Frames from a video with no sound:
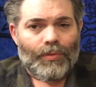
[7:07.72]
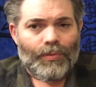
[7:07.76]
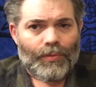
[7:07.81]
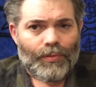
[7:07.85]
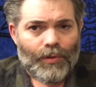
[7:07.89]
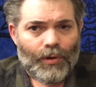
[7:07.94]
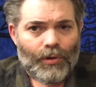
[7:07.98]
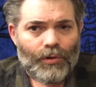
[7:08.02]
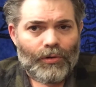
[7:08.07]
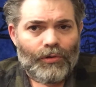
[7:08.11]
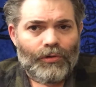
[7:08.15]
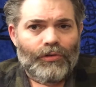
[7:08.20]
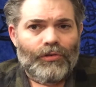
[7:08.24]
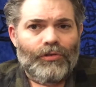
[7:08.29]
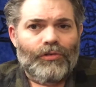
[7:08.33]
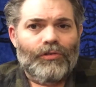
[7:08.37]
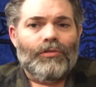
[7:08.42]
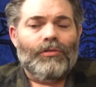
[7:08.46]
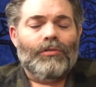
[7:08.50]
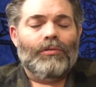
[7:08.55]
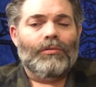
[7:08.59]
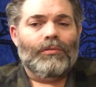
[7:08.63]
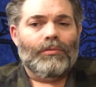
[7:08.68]

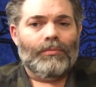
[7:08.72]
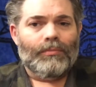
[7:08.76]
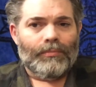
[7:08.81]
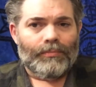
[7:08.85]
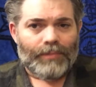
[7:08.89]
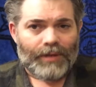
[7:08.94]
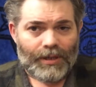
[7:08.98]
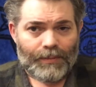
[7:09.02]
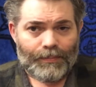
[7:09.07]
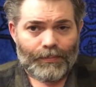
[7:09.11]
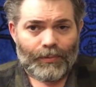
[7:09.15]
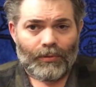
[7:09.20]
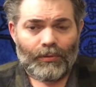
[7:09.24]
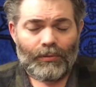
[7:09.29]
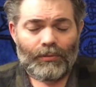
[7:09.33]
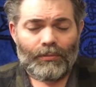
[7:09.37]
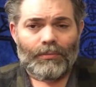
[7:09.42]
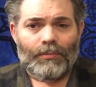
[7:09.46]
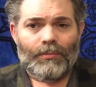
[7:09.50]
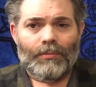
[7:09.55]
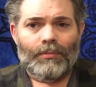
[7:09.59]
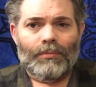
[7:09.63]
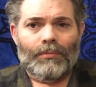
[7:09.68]
Those people,
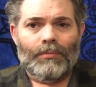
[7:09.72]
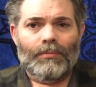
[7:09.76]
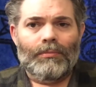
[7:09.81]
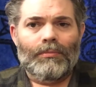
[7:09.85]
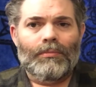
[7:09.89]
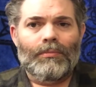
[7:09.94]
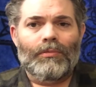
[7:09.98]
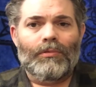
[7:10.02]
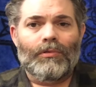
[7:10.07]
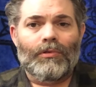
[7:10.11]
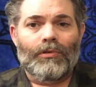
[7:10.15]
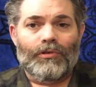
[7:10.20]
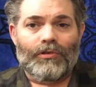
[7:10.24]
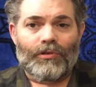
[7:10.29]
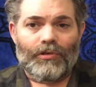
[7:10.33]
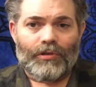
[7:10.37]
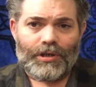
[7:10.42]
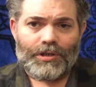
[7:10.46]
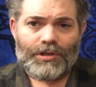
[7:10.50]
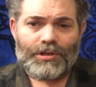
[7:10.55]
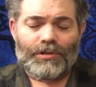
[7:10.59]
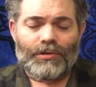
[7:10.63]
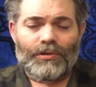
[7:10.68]
the
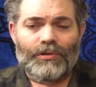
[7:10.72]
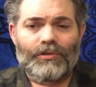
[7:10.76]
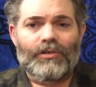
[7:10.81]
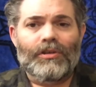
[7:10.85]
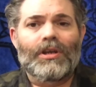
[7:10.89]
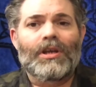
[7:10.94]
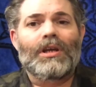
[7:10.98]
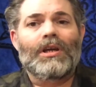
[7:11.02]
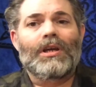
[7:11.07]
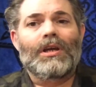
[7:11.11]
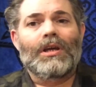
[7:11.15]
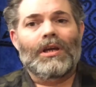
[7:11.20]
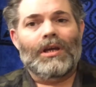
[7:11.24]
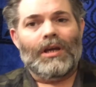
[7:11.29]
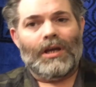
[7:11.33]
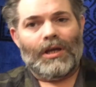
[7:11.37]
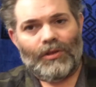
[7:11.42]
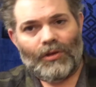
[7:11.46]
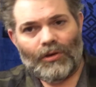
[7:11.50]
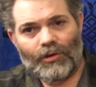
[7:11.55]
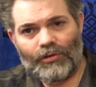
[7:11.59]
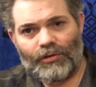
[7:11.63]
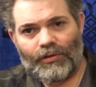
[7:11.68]
traditionals,
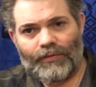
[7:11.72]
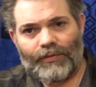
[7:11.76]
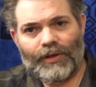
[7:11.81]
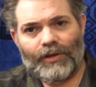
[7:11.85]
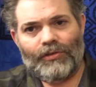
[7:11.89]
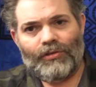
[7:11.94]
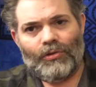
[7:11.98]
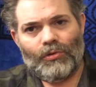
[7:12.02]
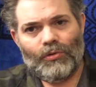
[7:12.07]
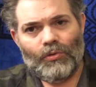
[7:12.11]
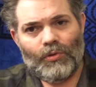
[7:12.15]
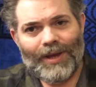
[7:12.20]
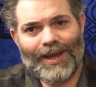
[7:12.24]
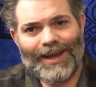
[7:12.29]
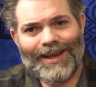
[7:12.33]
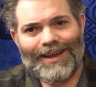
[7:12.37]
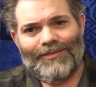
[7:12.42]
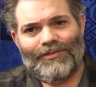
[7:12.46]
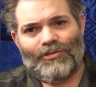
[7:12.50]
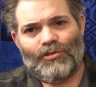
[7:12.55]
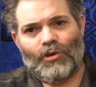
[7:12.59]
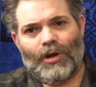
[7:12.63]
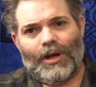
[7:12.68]
and those of us who
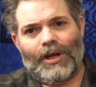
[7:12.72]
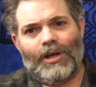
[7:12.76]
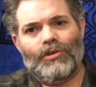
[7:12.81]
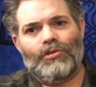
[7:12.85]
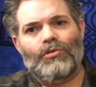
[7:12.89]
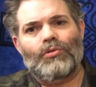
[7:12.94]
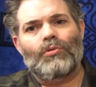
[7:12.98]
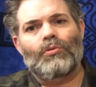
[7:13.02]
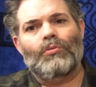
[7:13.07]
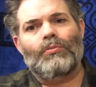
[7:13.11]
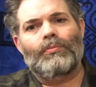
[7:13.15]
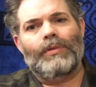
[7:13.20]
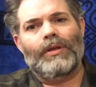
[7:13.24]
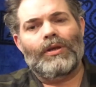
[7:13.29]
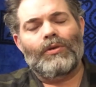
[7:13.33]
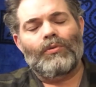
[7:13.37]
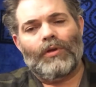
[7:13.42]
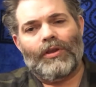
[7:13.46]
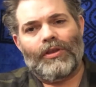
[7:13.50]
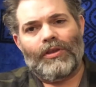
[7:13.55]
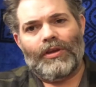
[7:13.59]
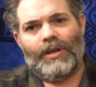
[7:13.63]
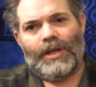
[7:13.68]
have tried to be
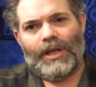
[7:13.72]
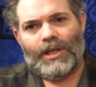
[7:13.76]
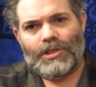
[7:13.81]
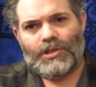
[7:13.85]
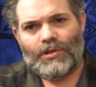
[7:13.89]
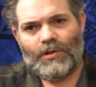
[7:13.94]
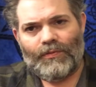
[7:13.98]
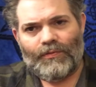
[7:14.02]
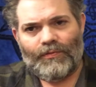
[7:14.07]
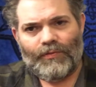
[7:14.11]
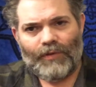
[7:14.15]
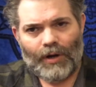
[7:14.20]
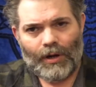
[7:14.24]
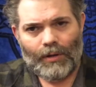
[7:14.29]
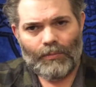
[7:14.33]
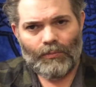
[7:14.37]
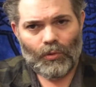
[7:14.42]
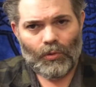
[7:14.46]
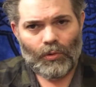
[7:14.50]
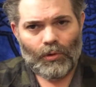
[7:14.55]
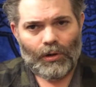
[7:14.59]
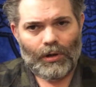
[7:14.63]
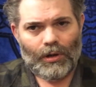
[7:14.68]
with nature far
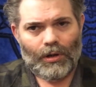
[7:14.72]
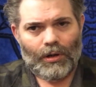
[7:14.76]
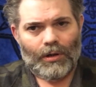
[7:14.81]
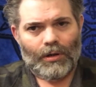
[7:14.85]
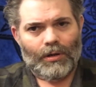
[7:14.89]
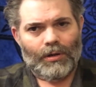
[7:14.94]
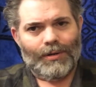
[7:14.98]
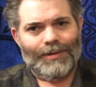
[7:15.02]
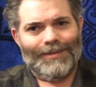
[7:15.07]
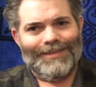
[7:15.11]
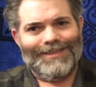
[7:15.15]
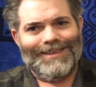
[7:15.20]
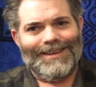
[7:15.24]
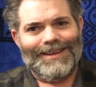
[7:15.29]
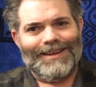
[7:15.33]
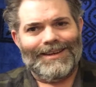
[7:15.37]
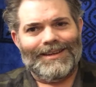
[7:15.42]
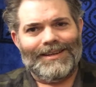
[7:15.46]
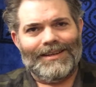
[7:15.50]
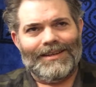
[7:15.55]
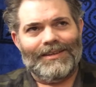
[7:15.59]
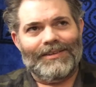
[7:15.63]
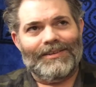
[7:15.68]
more than
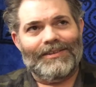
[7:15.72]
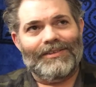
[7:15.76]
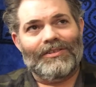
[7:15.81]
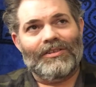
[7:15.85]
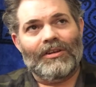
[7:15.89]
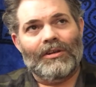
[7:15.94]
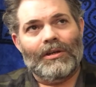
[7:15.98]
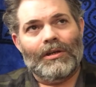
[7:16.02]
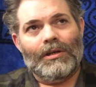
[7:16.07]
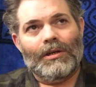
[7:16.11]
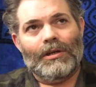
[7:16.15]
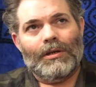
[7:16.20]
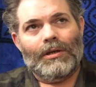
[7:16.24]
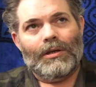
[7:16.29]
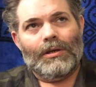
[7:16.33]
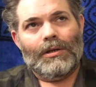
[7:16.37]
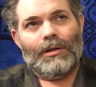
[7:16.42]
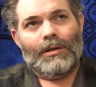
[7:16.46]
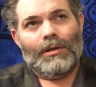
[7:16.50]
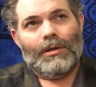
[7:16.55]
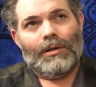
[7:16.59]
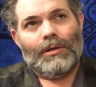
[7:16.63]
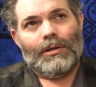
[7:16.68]
is
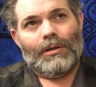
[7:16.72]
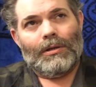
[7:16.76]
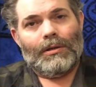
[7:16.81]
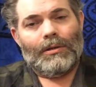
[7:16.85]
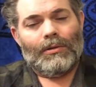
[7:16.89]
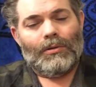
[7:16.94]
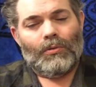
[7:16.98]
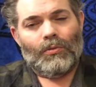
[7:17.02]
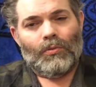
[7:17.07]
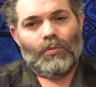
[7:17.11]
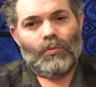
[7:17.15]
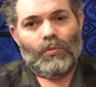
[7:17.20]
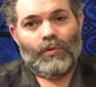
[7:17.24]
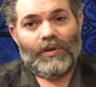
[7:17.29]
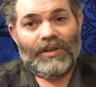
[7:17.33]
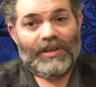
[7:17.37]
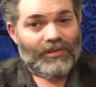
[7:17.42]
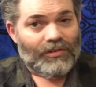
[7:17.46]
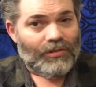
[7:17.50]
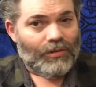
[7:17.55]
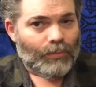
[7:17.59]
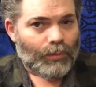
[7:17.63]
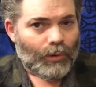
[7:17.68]

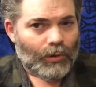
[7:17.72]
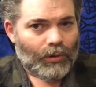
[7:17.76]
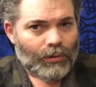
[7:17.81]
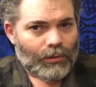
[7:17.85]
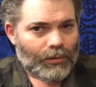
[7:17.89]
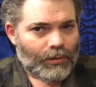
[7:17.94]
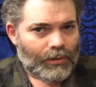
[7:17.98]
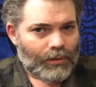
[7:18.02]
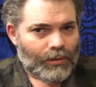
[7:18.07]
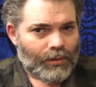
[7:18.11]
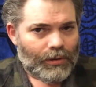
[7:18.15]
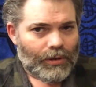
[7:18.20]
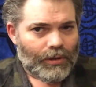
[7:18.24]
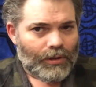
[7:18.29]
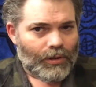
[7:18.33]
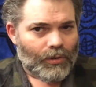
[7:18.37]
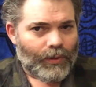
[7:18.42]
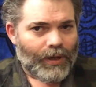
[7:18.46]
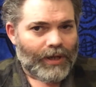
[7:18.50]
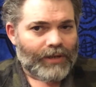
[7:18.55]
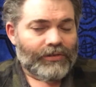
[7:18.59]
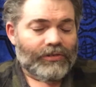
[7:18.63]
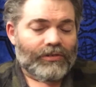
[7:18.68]
reasonable in the
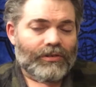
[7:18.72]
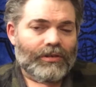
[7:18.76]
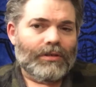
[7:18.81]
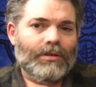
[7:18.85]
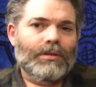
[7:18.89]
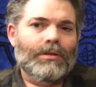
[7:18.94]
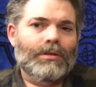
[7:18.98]
West,